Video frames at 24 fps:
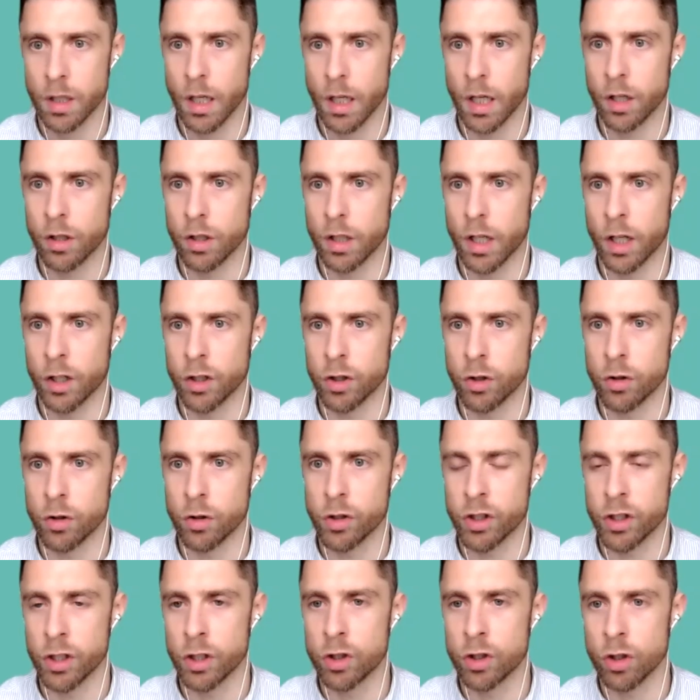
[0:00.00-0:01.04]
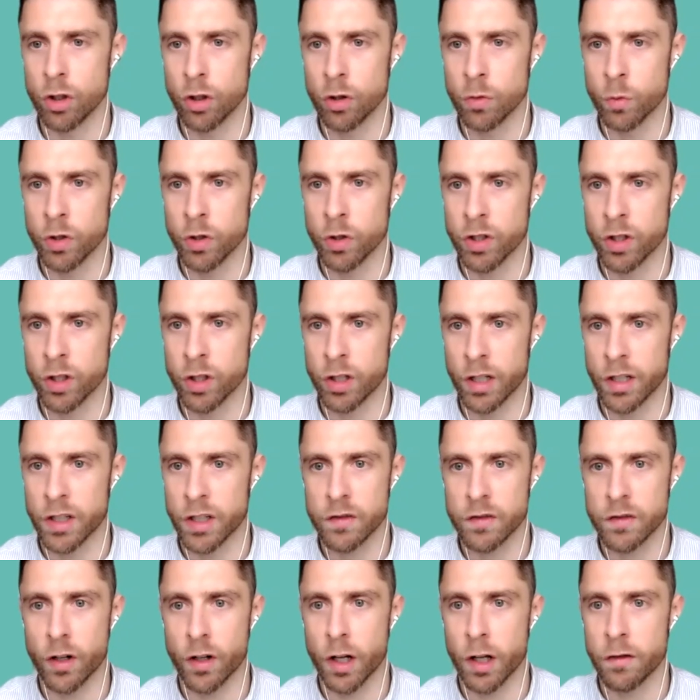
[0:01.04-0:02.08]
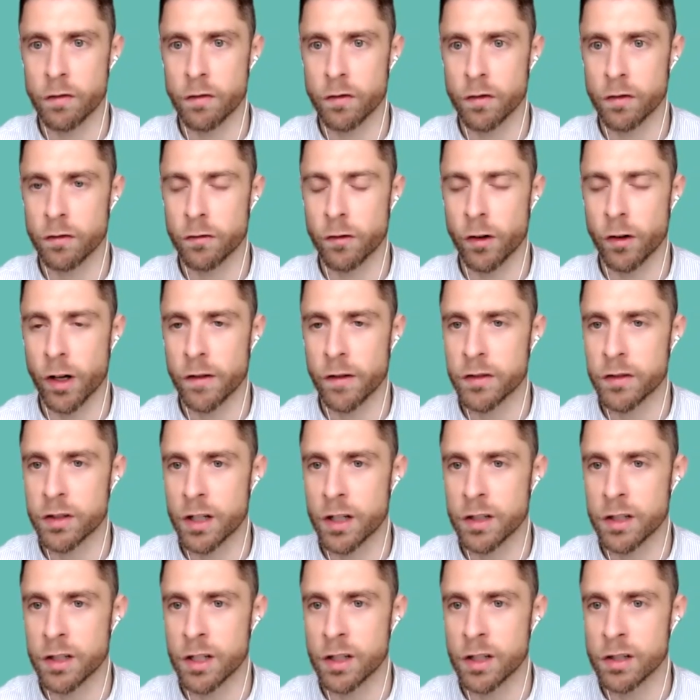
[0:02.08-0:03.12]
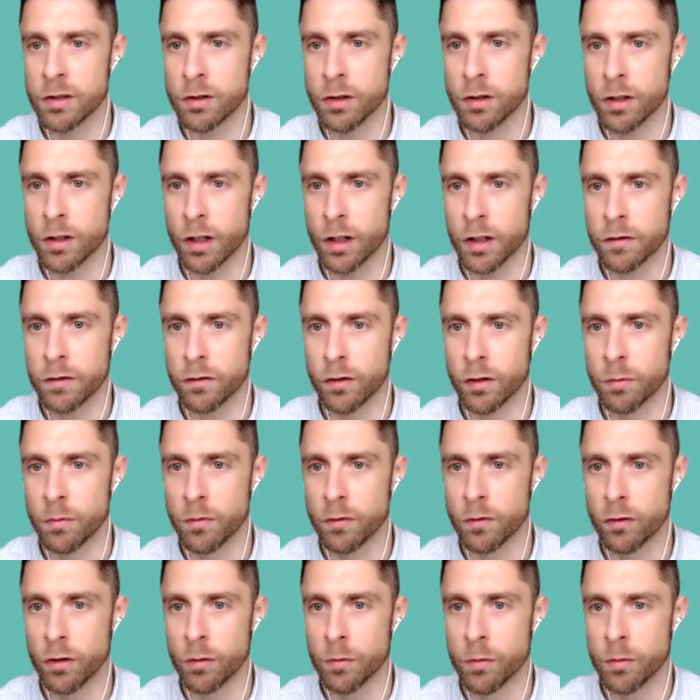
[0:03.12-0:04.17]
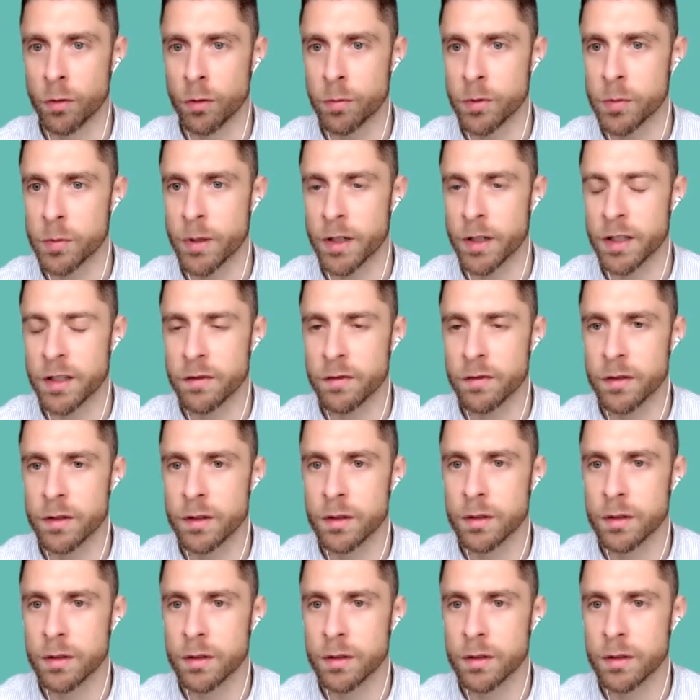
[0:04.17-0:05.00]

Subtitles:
How do you see it, John? What do the next 5-10 years look like from your perspective?